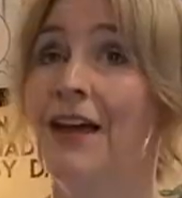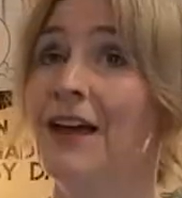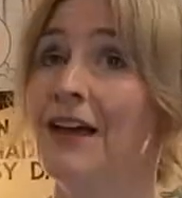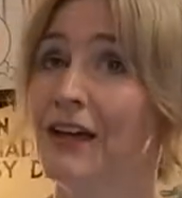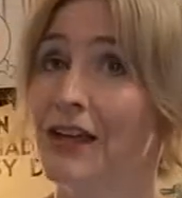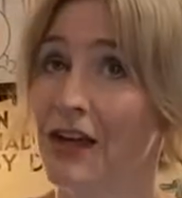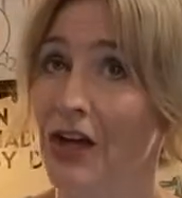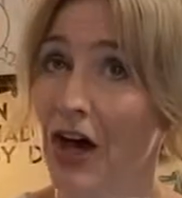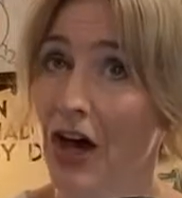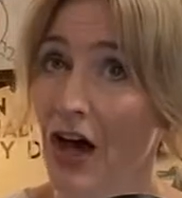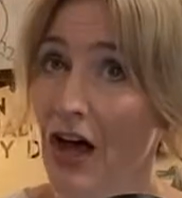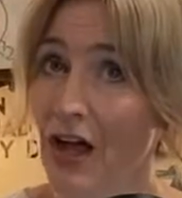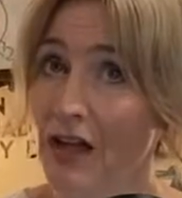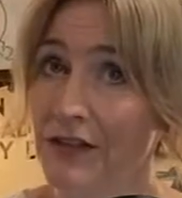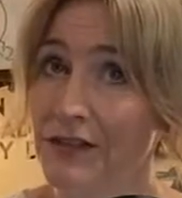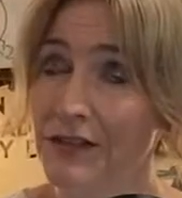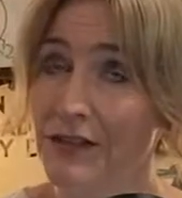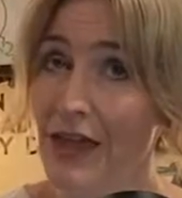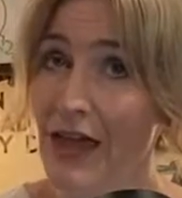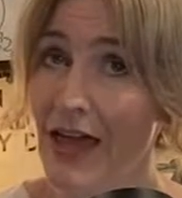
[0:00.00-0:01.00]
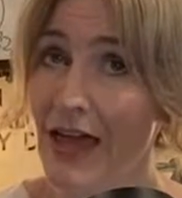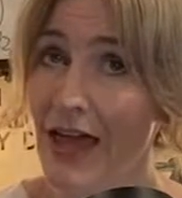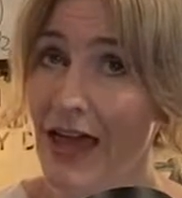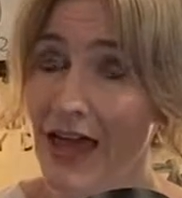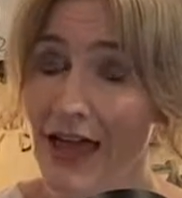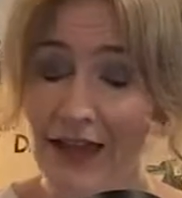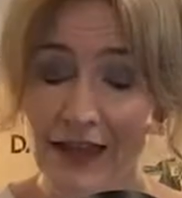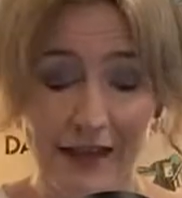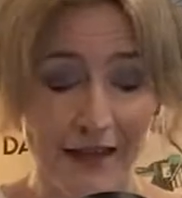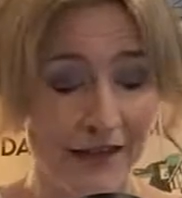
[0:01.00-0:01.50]
'Cause
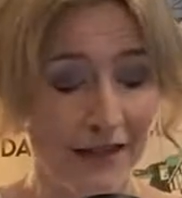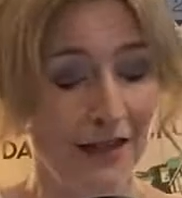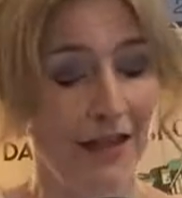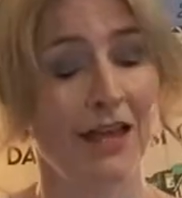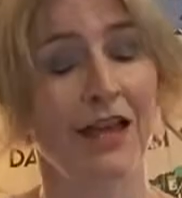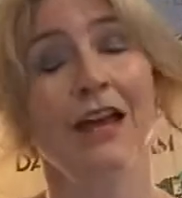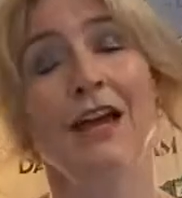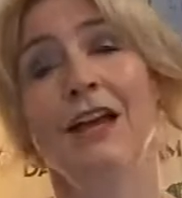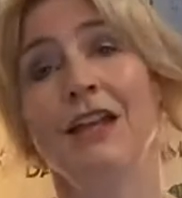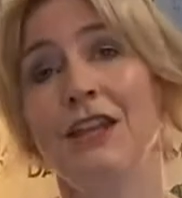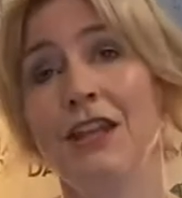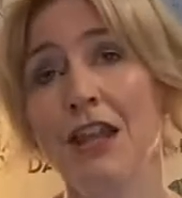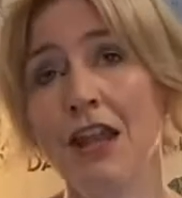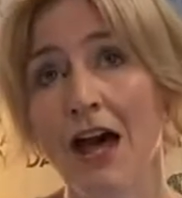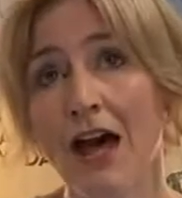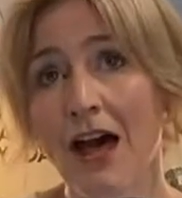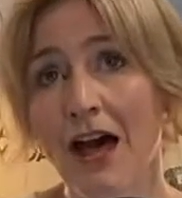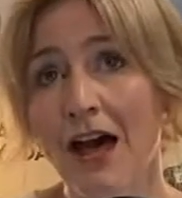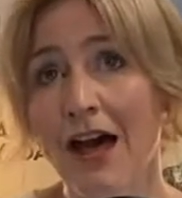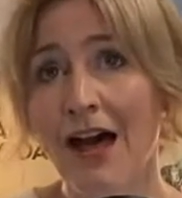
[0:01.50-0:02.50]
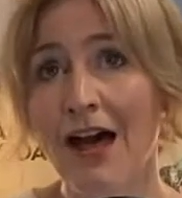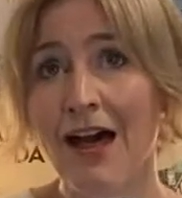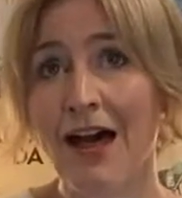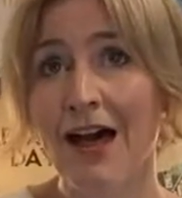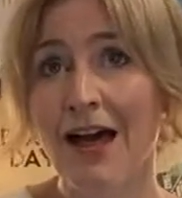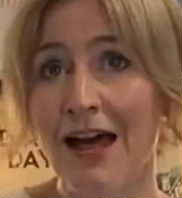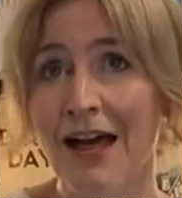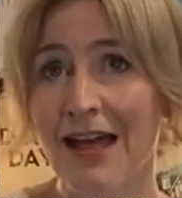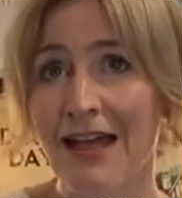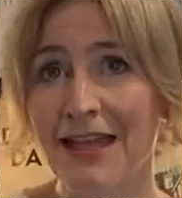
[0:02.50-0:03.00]
they're
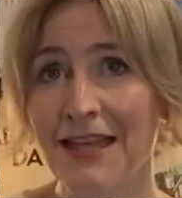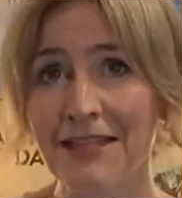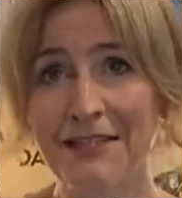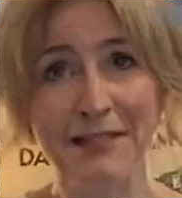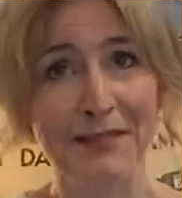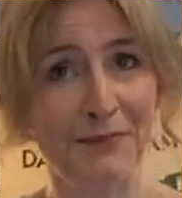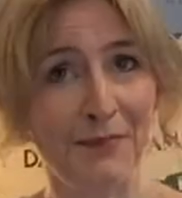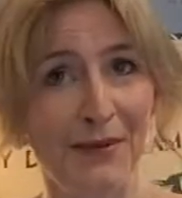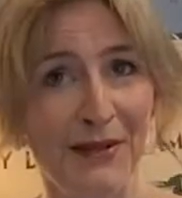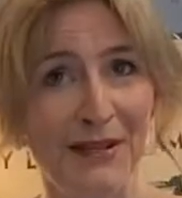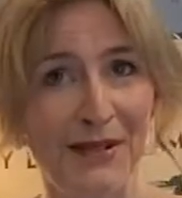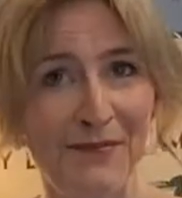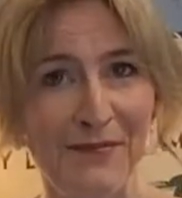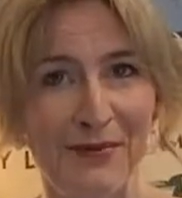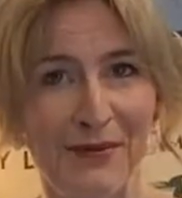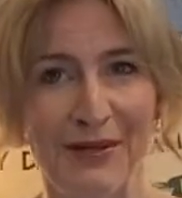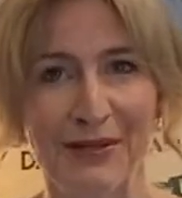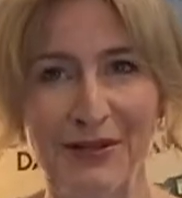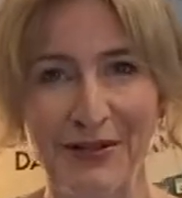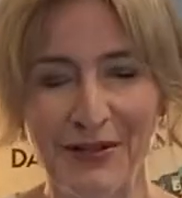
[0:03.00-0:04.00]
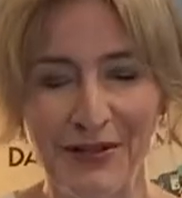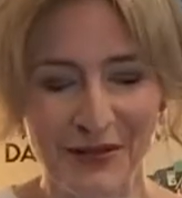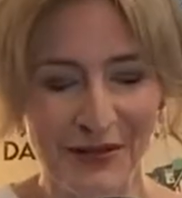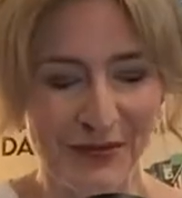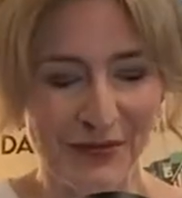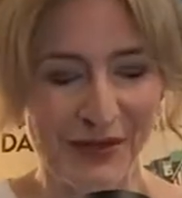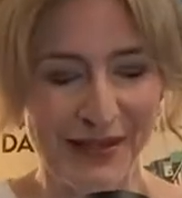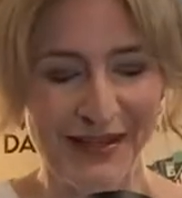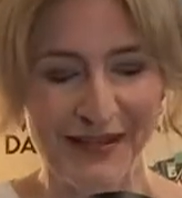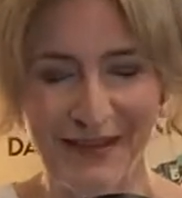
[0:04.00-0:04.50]
nice people
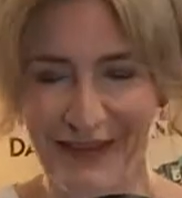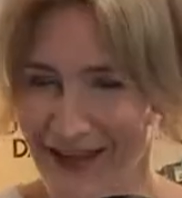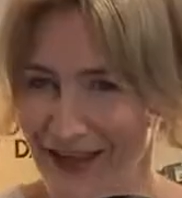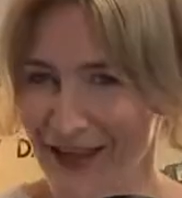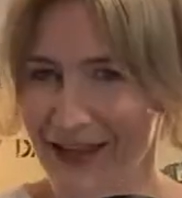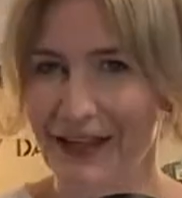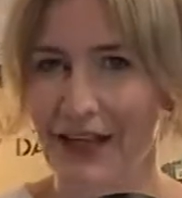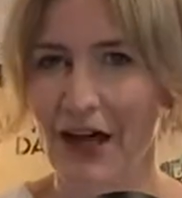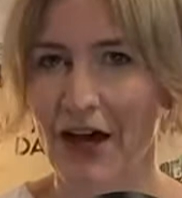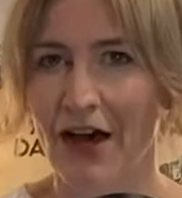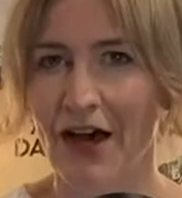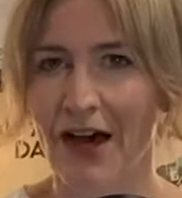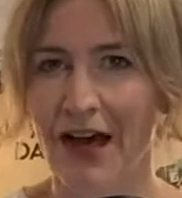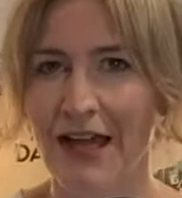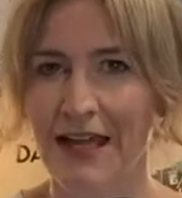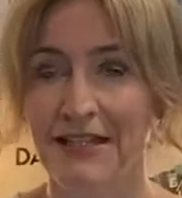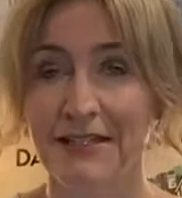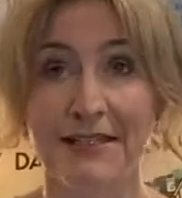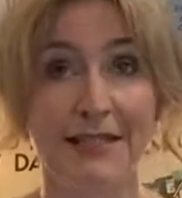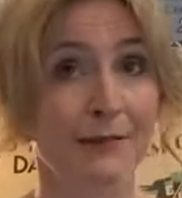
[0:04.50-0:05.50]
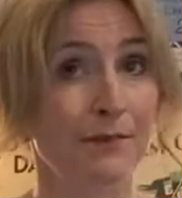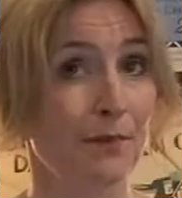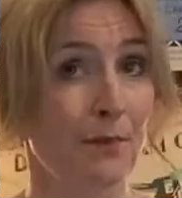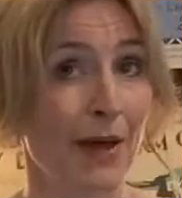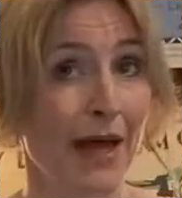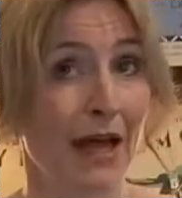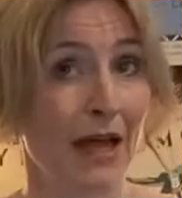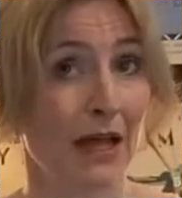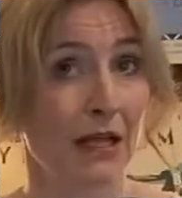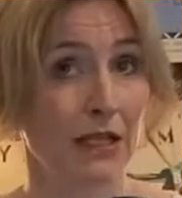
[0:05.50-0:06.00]
with nice
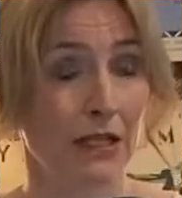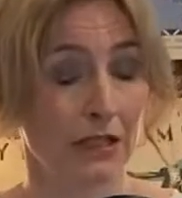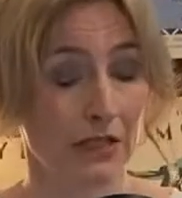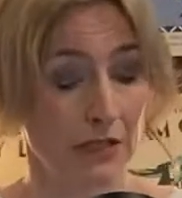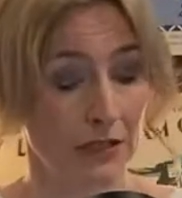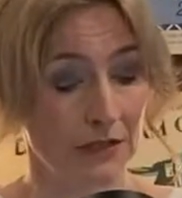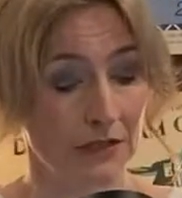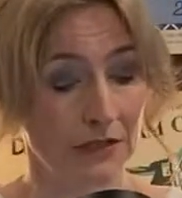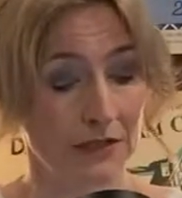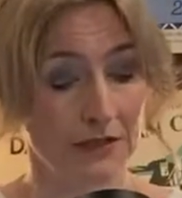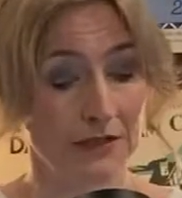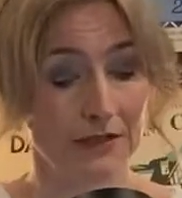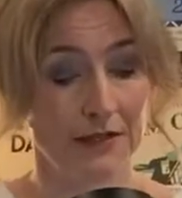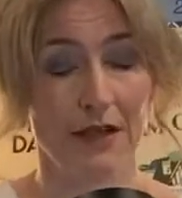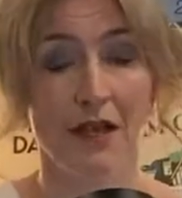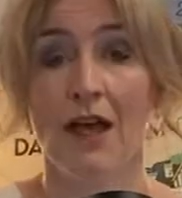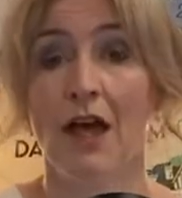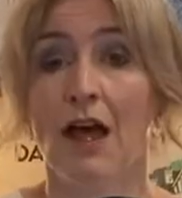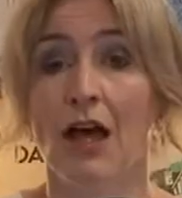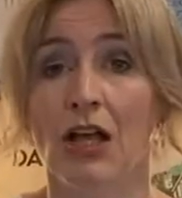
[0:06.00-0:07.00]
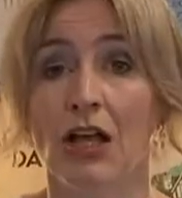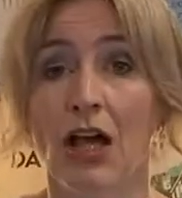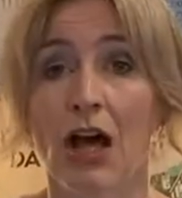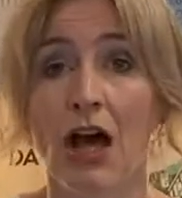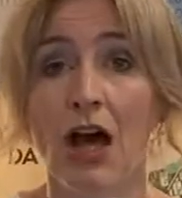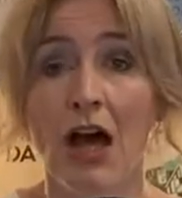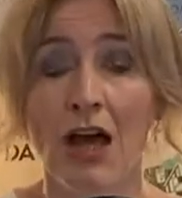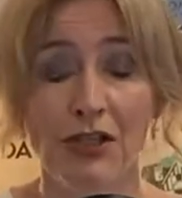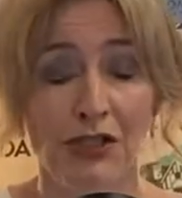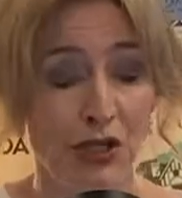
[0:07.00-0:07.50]
manners,
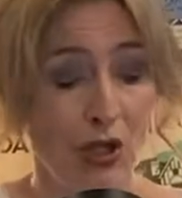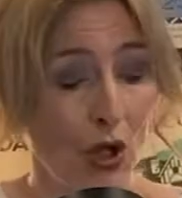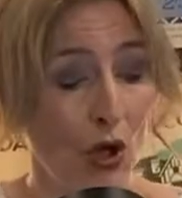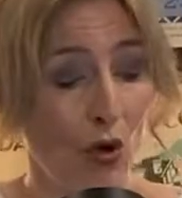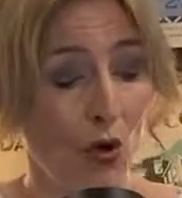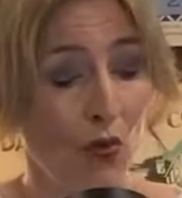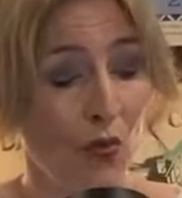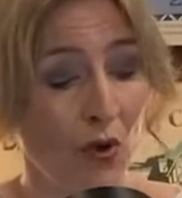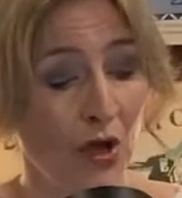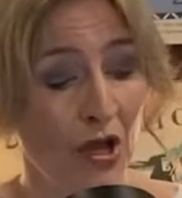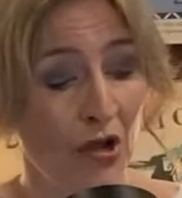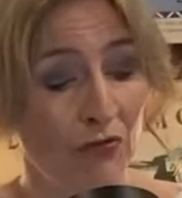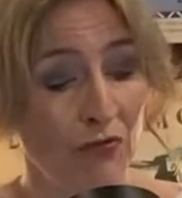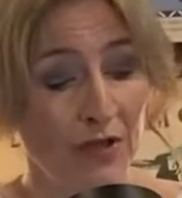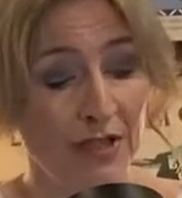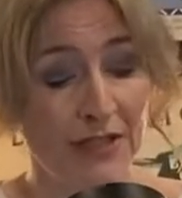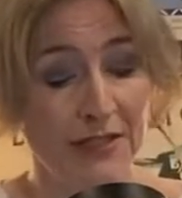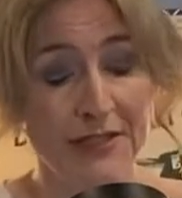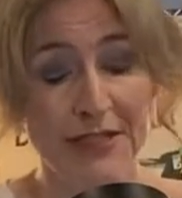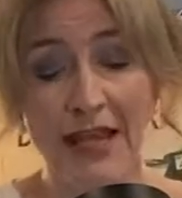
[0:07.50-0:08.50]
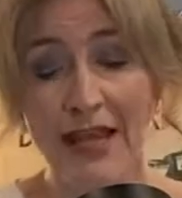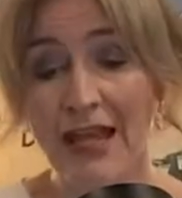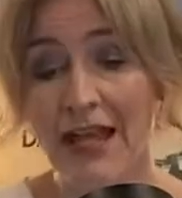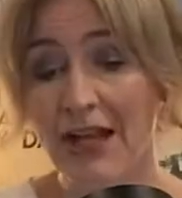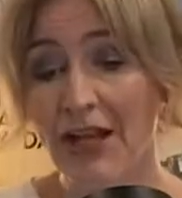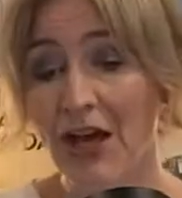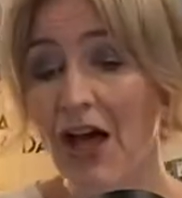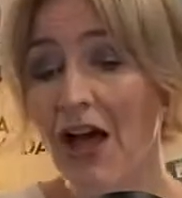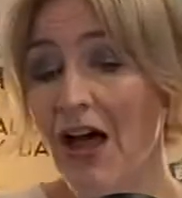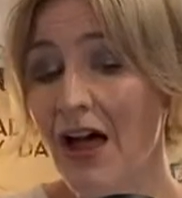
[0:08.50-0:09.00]
got no worries at
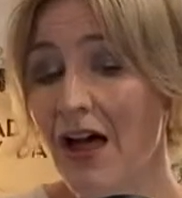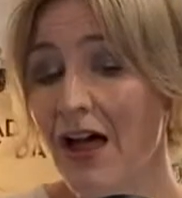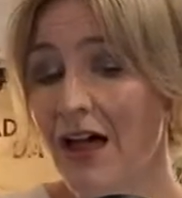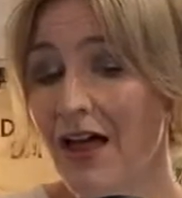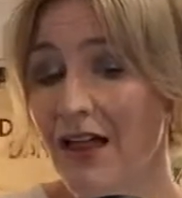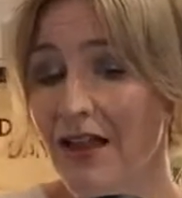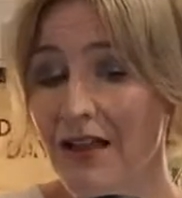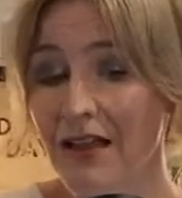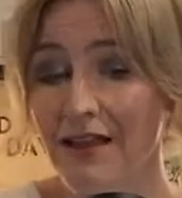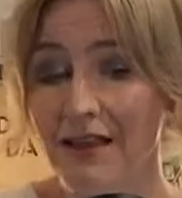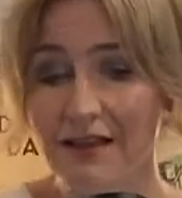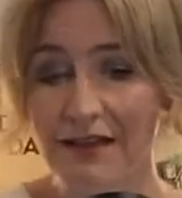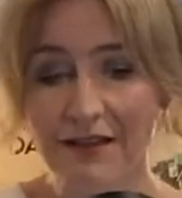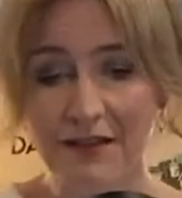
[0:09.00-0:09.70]
all.